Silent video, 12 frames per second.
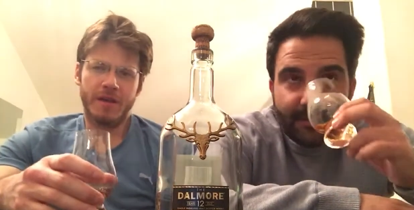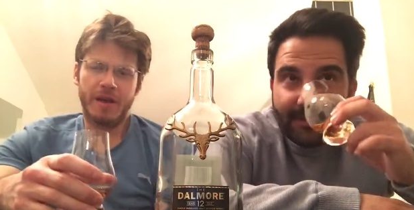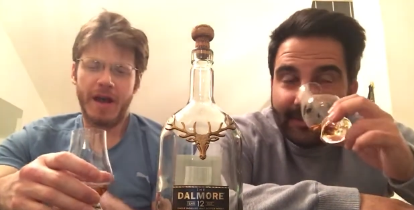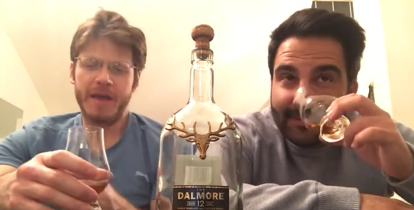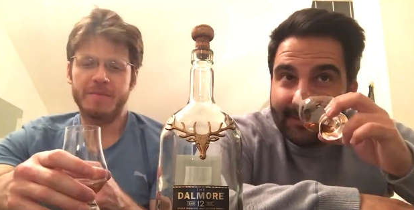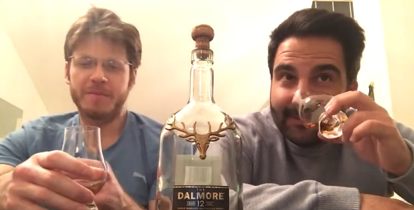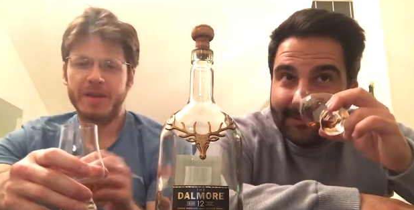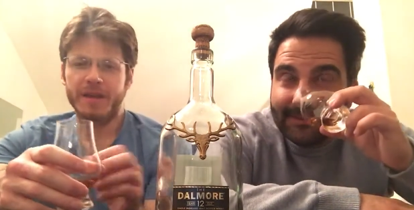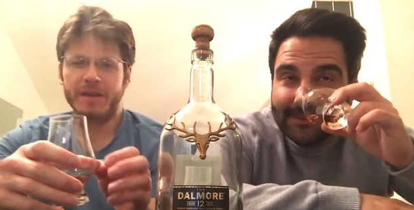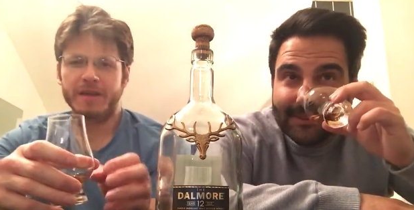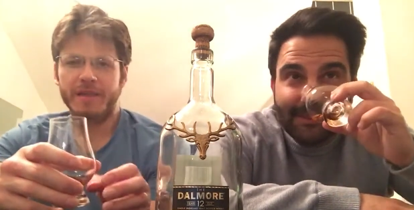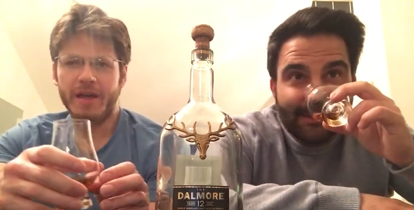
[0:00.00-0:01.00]
Speaker 1: I am
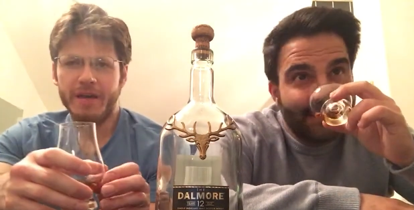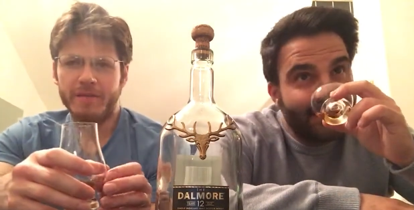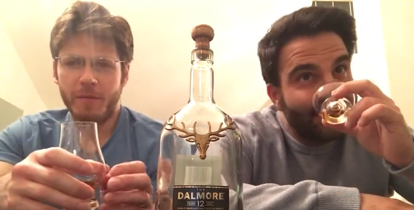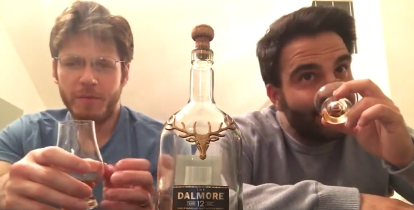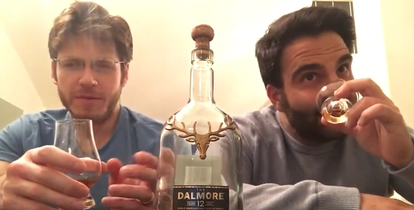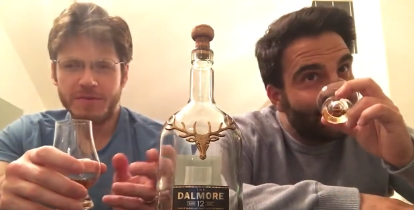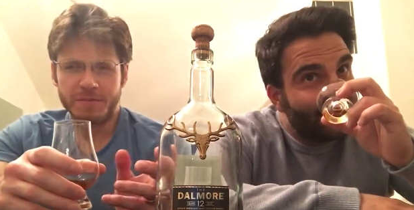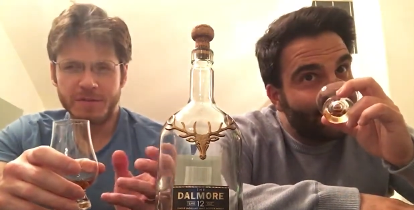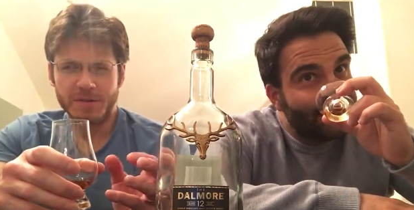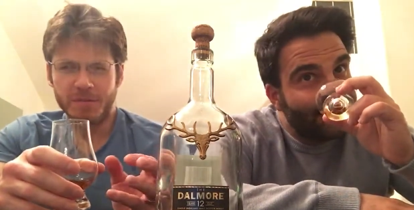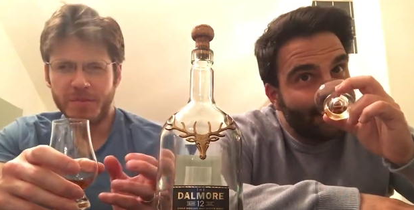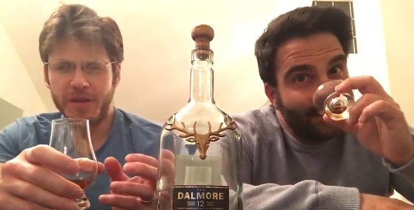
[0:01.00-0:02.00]
getting like almost from
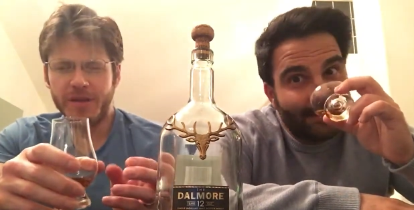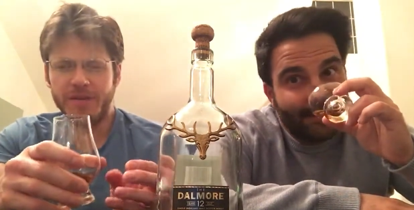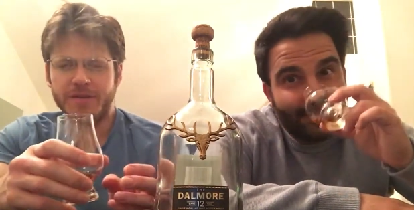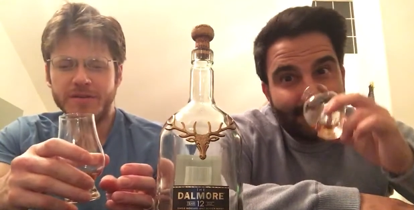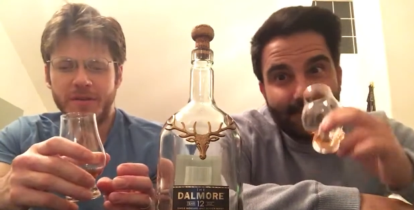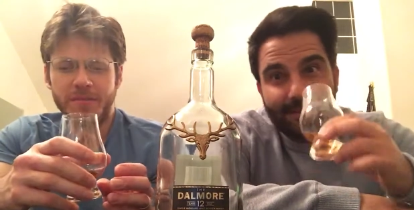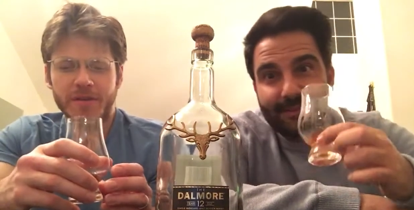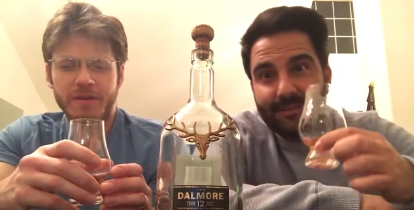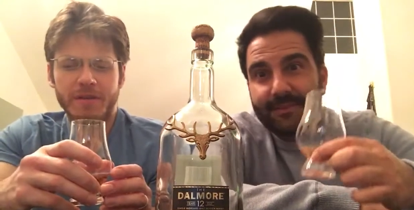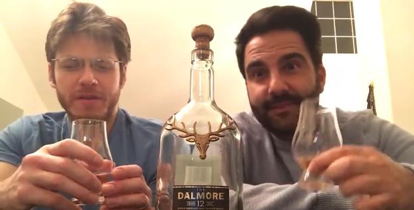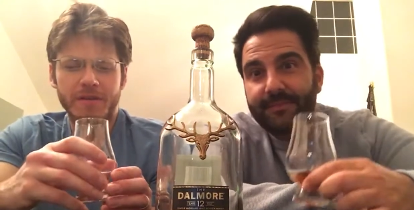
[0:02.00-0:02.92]
some peat or something